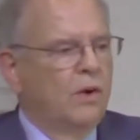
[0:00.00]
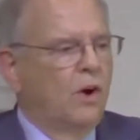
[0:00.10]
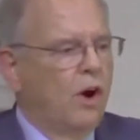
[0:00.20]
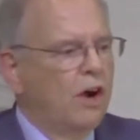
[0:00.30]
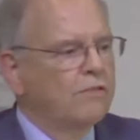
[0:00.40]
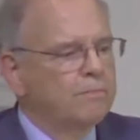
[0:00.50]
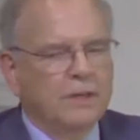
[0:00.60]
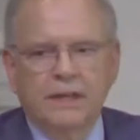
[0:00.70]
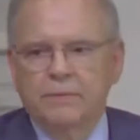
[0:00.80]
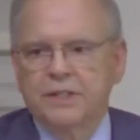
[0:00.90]
off,
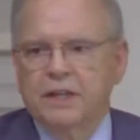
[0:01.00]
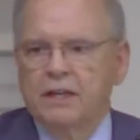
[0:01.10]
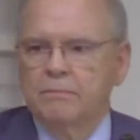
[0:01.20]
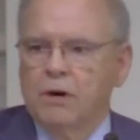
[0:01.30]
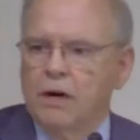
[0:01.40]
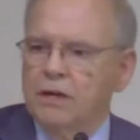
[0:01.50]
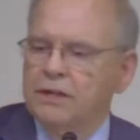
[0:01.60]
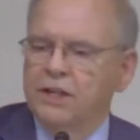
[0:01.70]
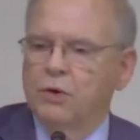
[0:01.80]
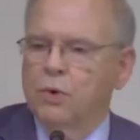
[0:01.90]
but it was unmarked,
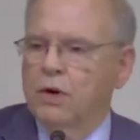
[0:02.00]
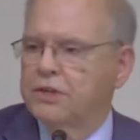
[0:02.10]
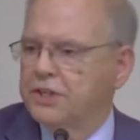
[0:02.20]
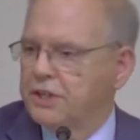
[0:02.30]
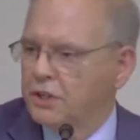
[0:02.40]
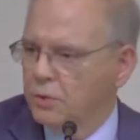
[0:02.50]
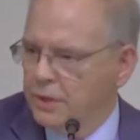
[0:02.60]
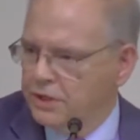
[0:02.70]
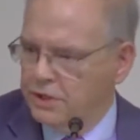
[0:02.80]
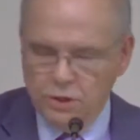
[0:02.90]
and the workers didn't know
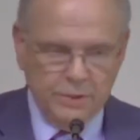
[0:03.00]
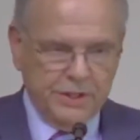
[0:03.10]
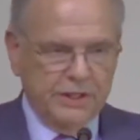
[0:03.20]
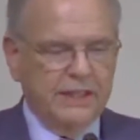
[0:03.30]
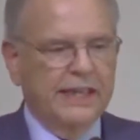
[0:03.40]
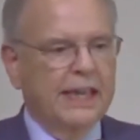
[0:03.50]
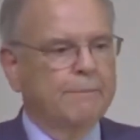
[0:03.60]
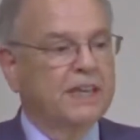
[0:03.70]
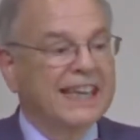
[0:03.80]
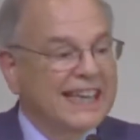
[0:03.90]
what to do with it. They
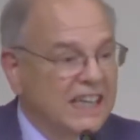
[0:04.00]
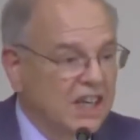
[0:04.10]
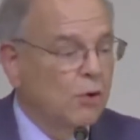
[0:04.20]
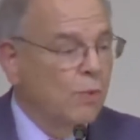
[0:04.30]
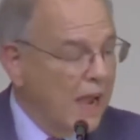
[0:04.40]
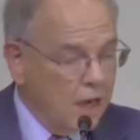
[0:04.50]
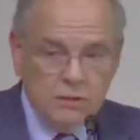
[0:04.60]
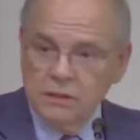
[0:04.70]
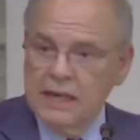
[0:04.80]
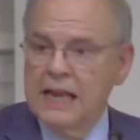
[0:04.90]
kept kicking it
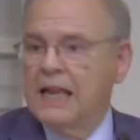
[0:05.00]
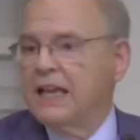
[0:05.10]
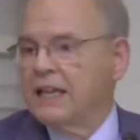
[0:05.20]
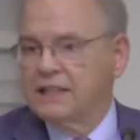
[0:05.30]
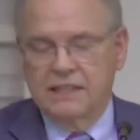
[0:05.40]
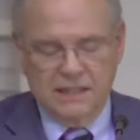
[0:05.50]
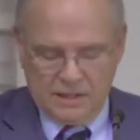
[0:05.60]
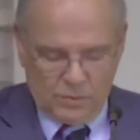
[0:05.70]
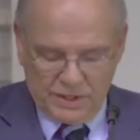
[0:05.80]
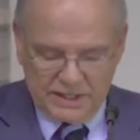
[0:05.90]
around. It
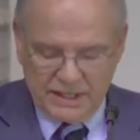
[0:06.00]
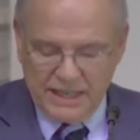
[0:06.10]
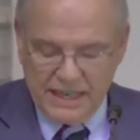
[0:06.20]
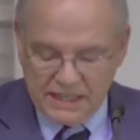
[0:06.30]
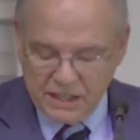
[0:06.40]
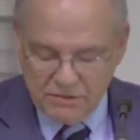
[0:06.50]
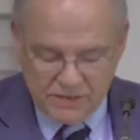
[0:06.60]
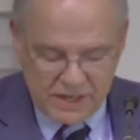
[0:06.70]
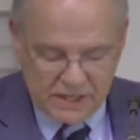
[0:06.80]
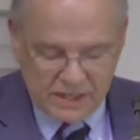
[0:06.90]
was
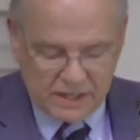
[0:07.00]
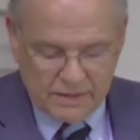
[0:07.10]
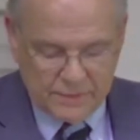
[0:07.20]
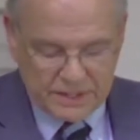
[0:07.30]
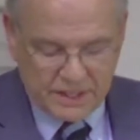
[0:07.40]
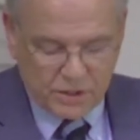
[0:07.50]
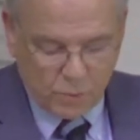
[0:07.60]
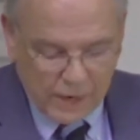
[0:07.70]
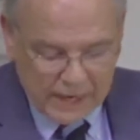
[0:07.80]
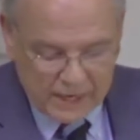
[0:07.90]
inconvenient. It was in the
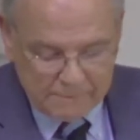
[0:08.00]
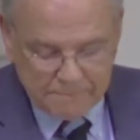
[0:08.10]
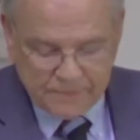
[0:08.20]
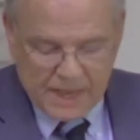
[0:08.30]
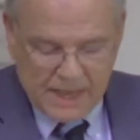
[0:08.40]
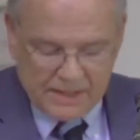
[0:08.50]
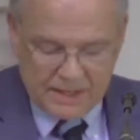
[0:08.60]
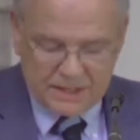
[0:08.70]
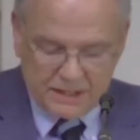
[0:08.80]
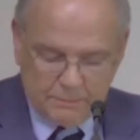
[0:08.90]
way. They
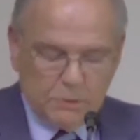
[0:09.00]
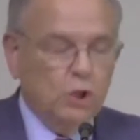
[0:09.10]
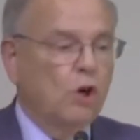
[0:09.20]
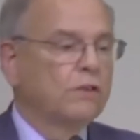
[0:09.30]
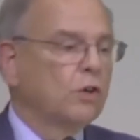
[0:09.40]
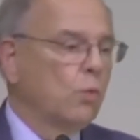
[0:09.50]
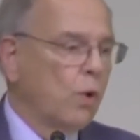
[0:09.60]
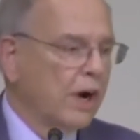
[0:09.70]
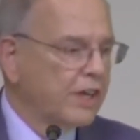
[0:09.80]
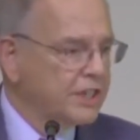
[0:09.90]
stumbled over it.
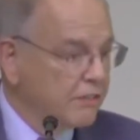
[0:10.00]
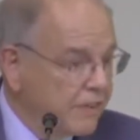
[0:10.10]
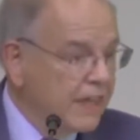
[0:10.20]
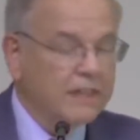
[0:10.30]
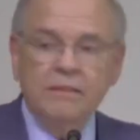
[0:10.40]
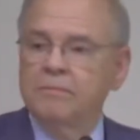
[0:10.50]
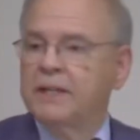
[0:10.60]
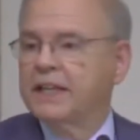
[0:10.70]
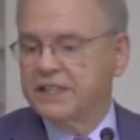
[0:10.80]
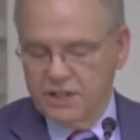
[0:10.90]
Where does it fit?
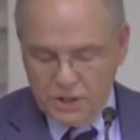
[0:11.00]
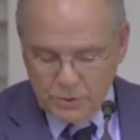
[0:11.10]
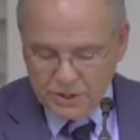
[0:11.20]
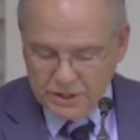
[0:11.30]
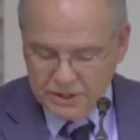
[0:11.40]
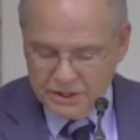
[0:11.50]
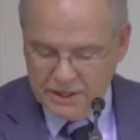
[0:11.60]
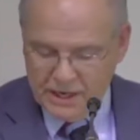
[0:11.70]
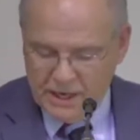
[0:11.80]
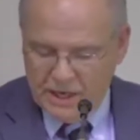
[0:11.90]
It's a
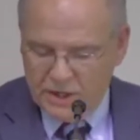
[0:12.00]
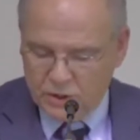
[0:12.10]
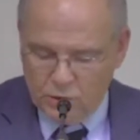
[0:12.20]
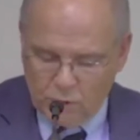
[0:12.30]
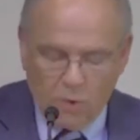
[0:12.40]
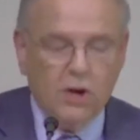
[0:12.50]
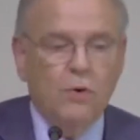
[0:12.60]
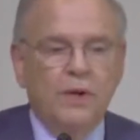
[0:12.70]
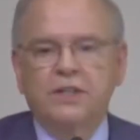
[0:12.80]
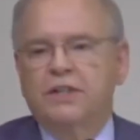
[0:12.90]
nuisance. So a worker
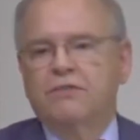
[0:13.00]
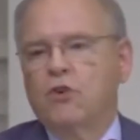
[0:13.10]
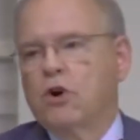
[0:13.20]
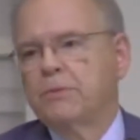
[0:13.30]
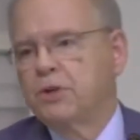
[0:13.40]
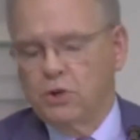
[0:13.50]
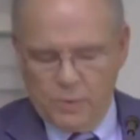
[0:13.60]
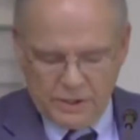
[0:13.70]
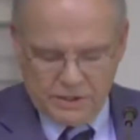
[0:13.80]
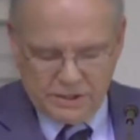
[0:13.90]
went to the foreman, who
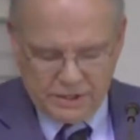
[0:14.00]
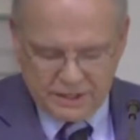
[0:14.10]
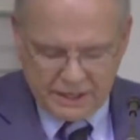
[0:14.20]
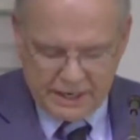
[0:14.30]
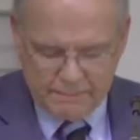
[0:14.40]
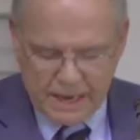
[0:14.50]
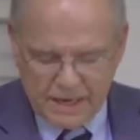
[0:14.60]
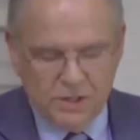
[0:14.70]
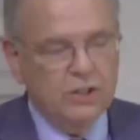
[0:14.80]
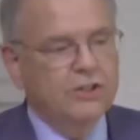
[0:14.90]
went to the site
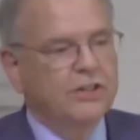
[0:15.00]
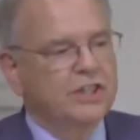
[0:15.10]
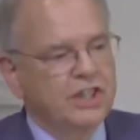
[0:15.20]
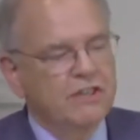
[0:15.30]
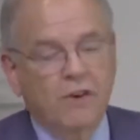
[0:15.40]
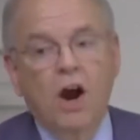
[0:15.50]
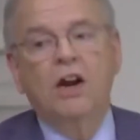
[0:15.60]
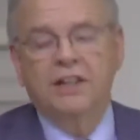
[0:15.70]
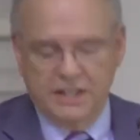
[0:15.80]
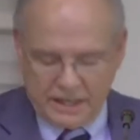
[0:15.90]
manager, to the chief
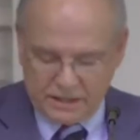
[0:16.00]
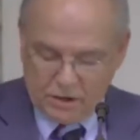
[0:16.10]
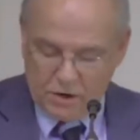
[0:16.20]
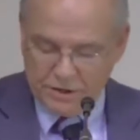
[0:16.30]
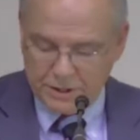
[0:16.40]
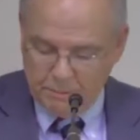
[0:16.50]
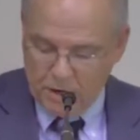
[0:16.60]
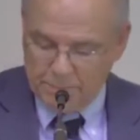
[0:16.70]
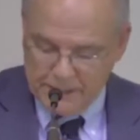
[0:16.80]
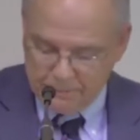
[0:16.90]
architect, all the
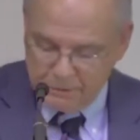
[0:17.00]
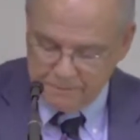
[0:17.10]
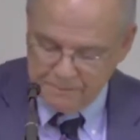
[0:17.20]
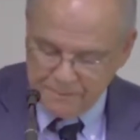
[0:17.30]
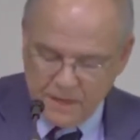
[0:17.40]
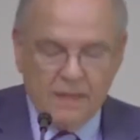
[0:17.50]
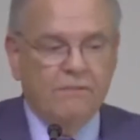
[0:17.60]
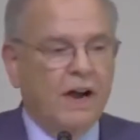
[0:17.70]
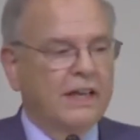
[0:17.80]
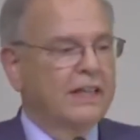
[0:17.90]
smart people.
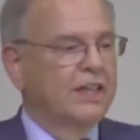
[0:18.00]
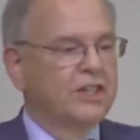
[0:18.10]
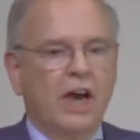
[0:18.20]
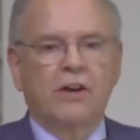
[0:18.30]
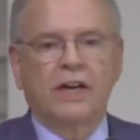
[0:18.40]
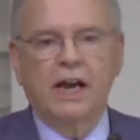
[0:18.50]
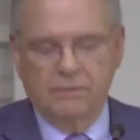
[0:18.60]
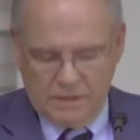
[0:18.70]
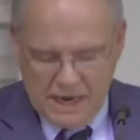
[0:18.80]
Finally, they shouted out,